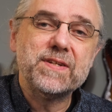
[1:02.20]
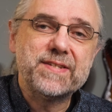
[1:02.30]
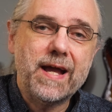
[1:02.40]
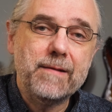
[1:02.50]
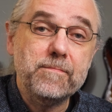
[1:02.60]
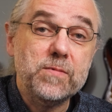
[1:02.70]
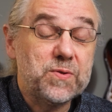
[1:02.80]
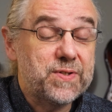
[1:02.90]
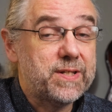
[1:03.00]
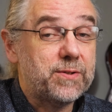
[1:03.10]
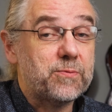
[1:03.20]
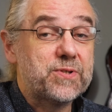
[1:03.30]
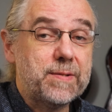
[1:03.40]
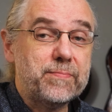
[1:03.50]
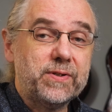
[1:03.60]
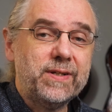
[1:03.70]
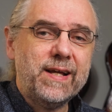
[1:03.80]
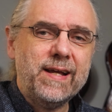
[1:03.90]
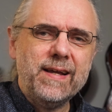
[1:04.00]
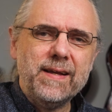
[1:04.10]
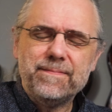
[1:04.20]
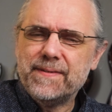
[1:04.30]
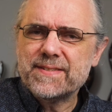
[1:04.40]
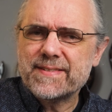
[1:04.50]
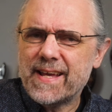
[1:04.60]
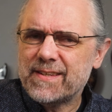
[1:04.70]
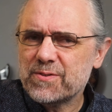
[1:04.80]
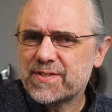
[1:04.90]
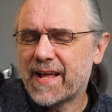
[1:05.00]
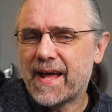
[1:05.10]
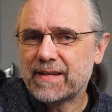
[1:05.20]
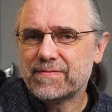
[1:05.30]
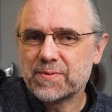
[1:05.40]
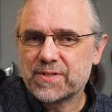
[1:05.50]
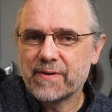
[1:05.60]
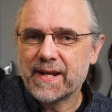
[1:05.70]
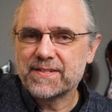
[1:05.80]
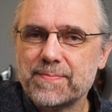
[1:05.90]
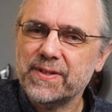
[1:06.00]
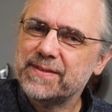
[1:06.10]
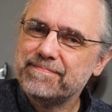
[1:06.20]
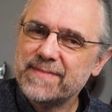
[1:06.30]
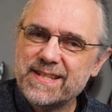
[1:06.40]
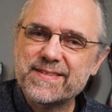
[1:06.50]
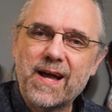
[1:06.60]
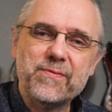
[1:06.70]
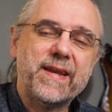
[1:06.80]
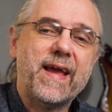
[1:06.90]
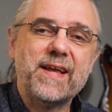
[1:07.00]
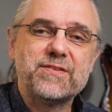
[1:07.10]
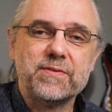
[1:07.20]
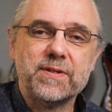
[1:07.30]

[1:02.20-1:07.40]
time you see a new symbol, it feels like you're starting from scratch, but here's how that actually